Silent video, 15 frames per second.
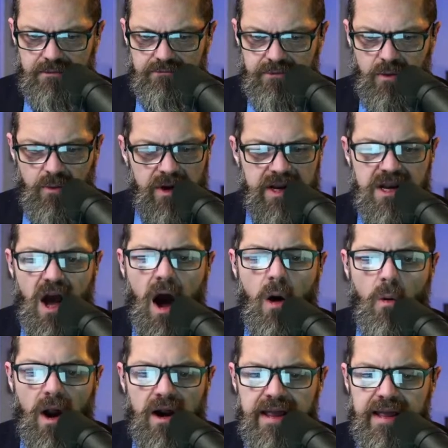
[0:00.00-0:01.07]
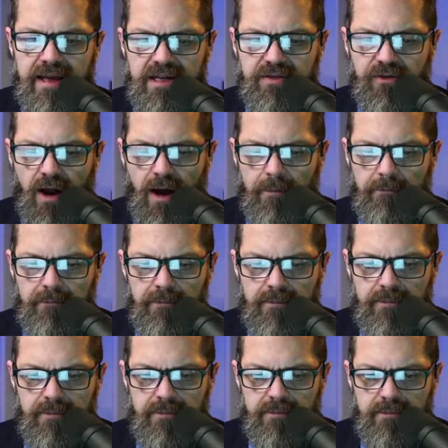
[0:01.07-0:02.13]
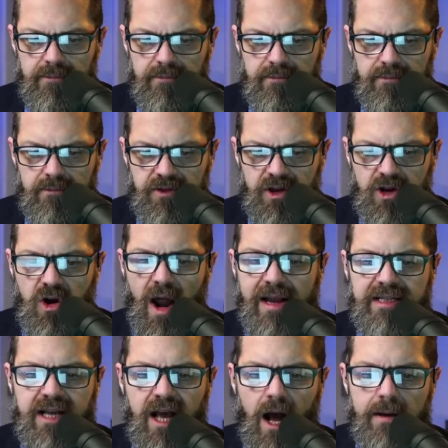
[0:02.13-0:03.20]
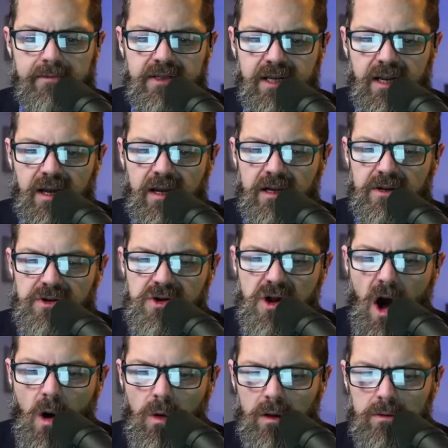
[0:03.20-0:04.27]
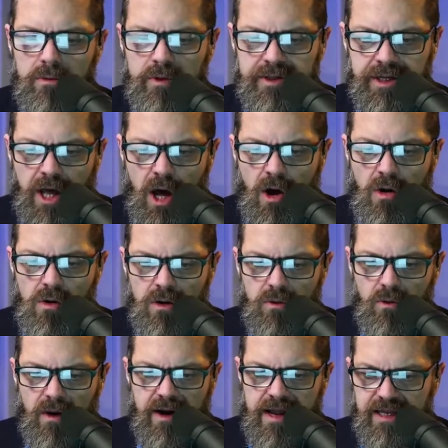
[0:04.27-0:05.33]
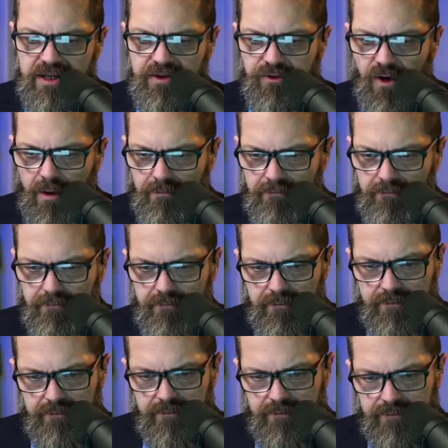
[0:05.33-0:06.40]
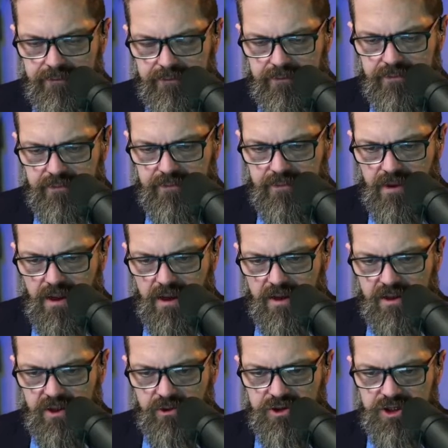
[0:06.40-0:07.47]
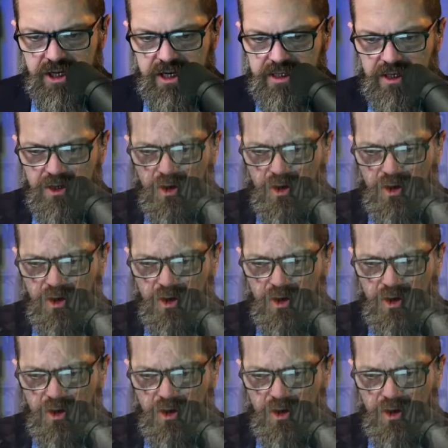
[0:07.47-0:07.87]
But we know where he is from. When the Christ comes, no one will know where he is from. So Jesus